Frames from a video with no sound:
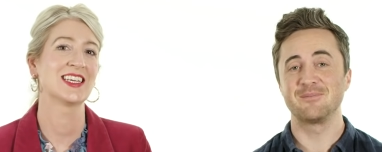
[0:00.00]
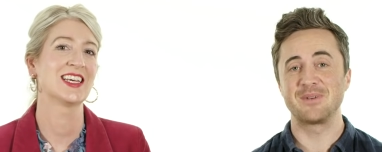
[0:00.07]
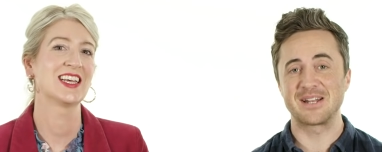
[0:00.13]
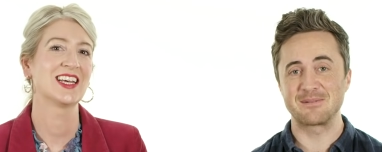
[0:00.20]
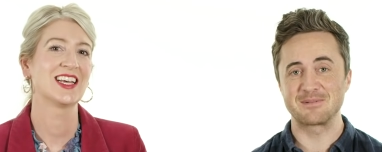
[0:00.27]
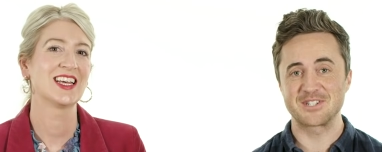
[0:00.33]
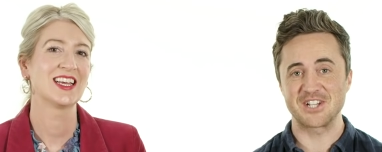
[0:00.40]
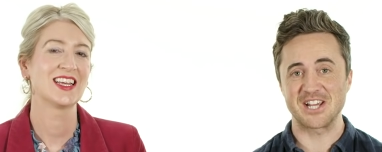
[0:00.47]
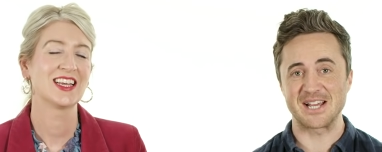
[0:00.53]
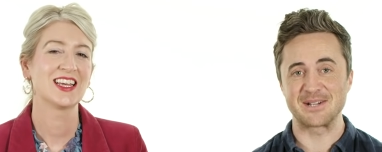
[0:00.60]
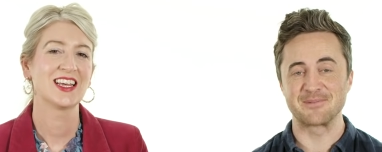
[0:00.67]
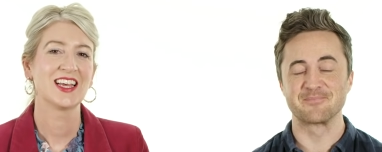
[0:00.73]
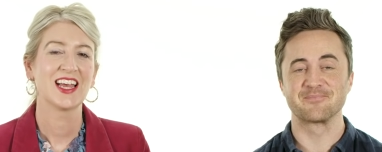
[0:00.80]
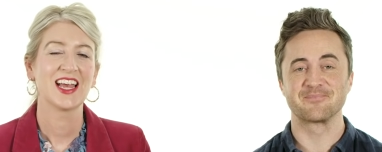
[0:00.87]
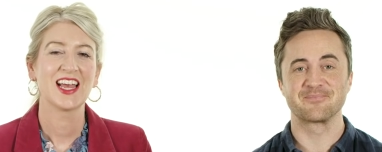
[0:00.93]
Speaker 1: And my name's
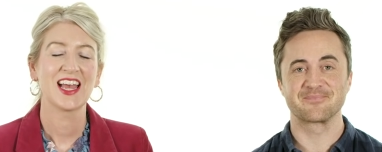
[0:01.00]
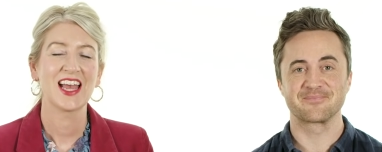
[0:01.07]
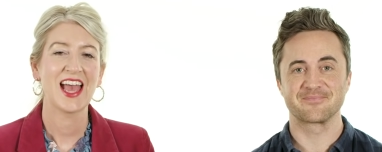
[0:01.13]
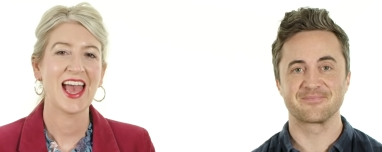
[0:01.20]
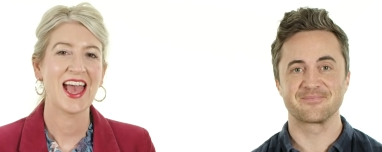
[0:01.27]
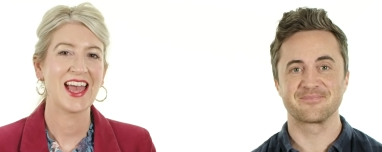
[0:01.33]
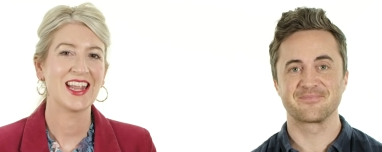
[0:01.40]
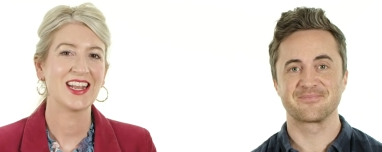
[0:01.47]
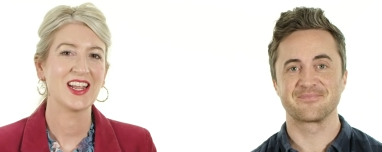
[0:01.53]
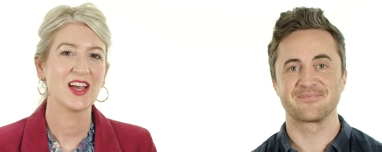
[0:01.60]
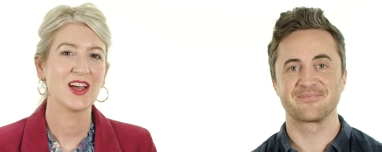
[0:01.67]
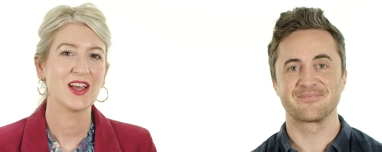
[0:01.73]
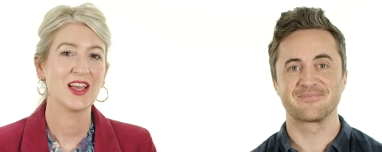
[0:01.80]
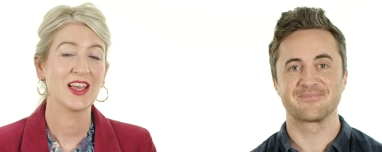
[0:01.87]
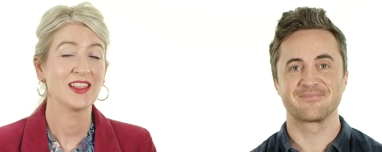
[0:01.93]
Jay.
Speaker 2: And
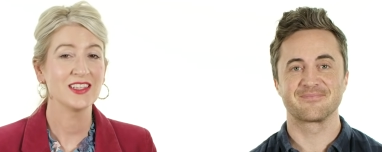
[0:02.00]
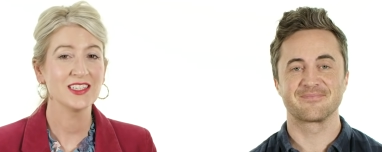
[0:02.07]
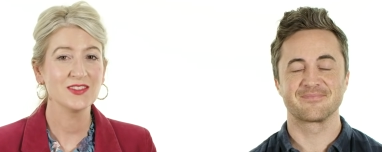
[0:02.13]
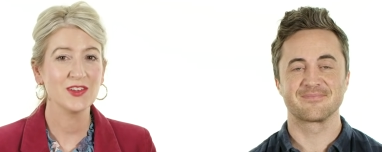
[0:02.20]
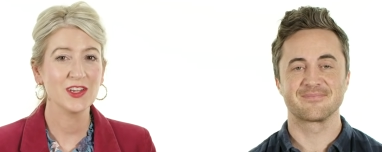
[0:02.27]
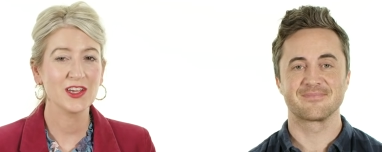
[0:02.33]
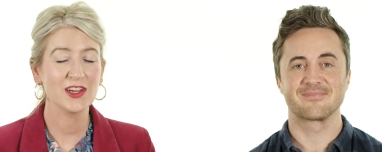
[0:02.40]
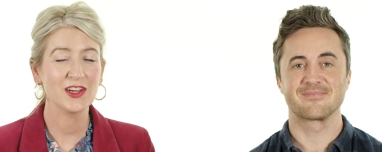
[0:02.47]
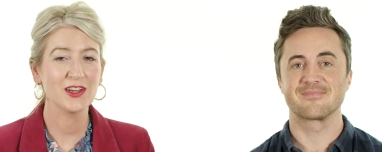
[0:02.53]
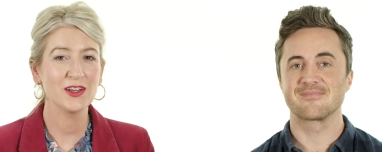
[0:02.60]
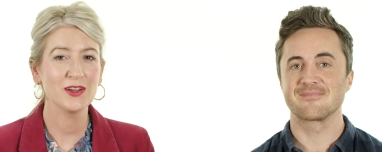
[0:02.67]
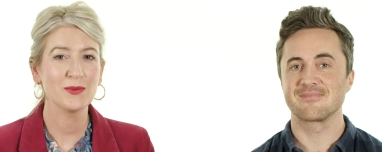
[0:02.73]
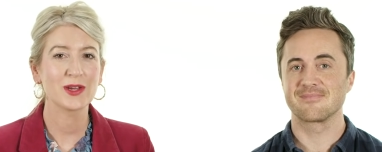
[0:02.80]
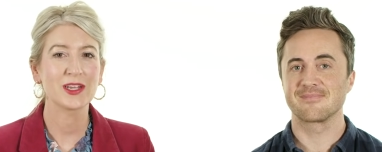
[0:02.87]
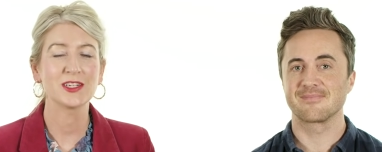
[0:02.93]
in this video,
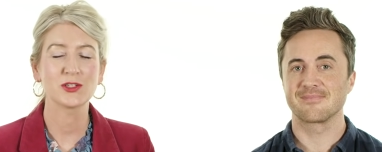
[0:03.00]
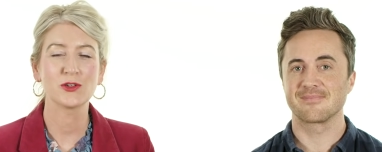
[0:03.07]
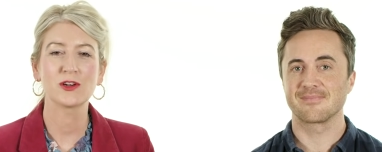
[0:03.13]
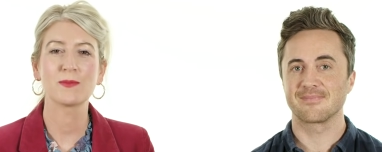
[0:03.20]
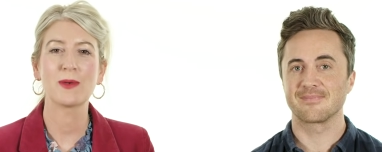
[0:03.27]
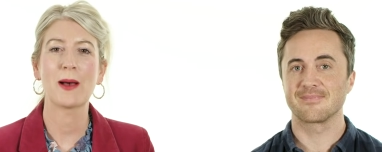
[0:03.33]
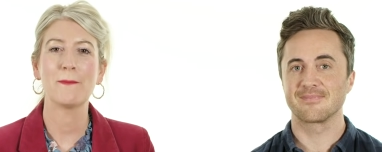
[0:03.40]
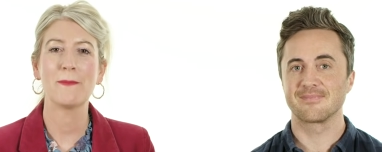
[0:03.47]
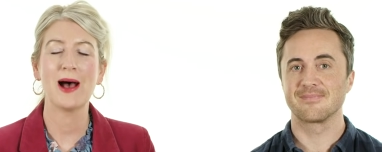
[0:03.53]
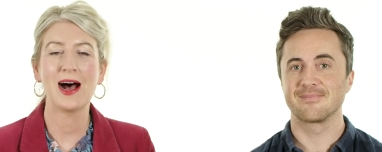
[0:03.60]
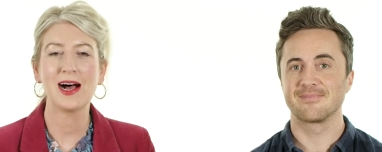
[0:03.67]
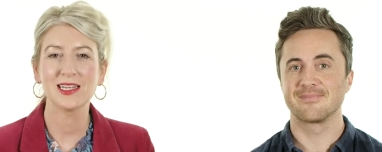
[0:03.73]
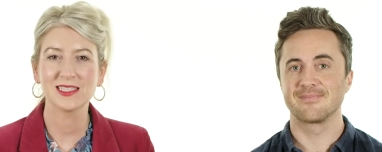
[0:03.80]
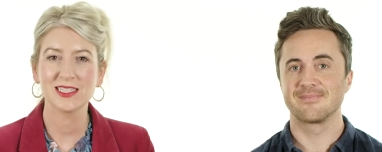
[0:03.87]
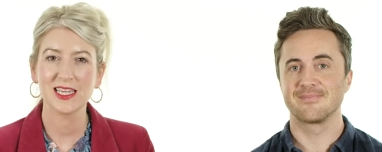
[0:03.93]
we're going to talk about
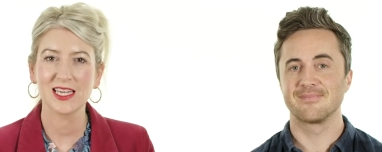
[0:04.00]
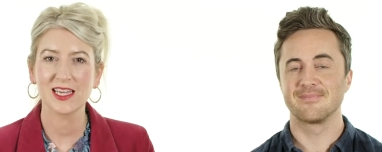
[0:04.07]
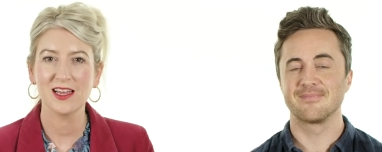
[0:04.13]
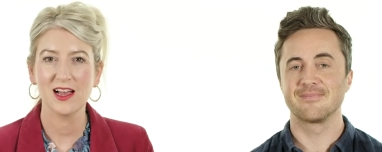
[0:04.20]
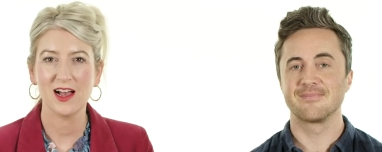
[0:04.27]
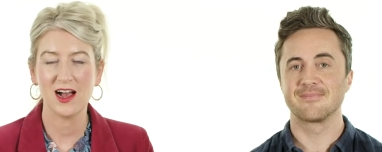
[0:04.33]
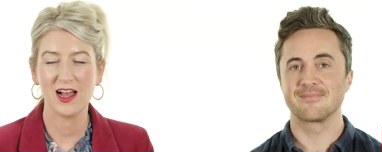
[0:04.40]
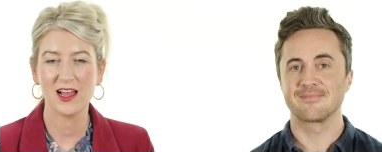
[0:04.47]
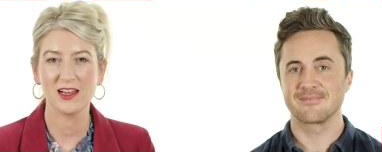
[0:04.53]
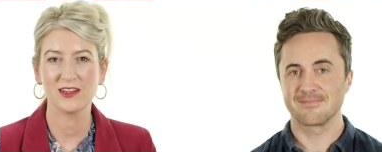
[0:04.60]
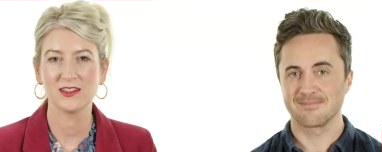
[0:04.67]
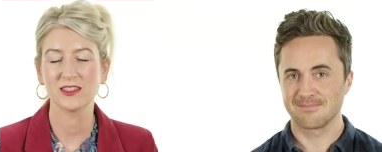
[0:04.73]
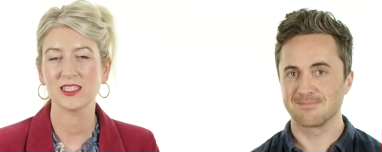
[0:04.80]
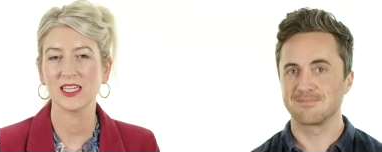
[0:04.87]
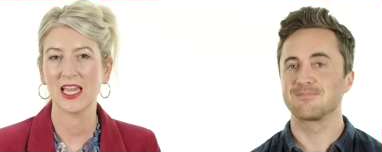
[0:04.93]
passing
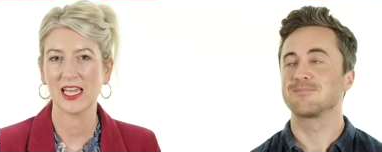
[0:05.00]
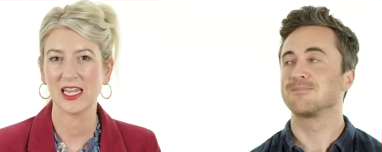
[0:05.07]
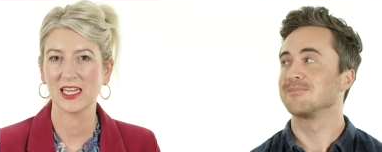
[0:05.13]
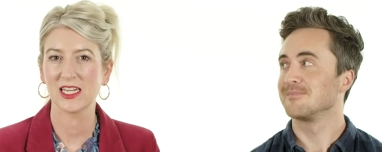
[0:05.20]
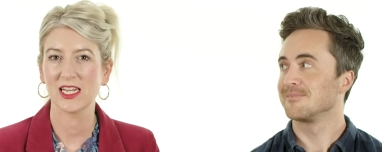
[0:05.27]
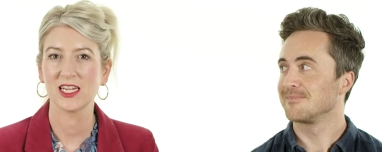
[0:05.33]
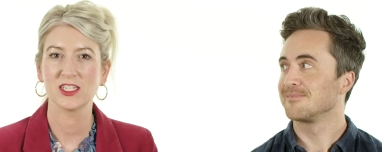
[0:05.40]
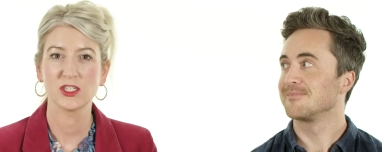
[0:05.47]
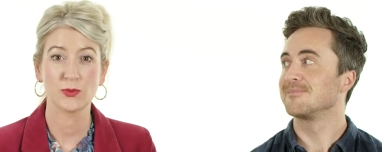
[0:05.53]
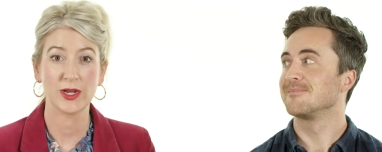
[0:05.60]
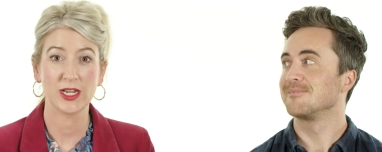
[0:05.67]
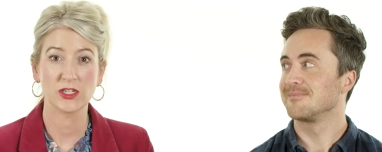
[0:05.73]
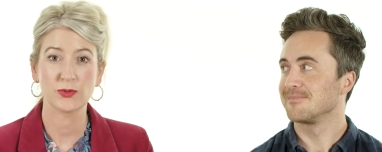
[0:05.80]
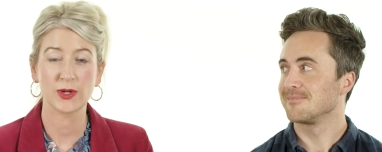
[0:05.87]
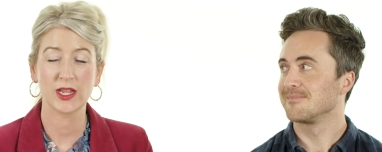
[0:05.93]
IELTS in
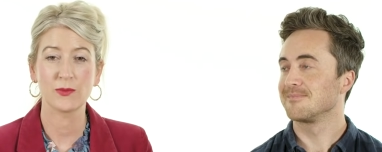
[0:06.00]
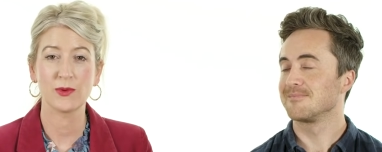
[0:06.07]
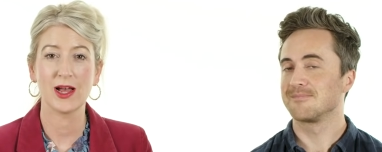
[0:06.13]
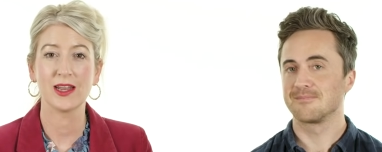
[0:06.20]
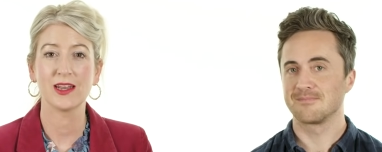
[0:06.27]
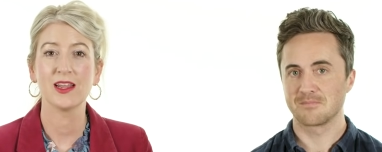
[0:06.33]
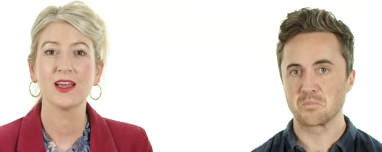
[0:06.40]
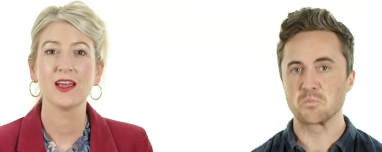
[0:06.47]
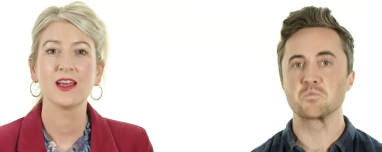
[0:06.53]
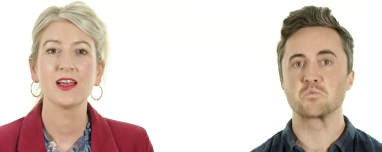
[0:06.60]
2021.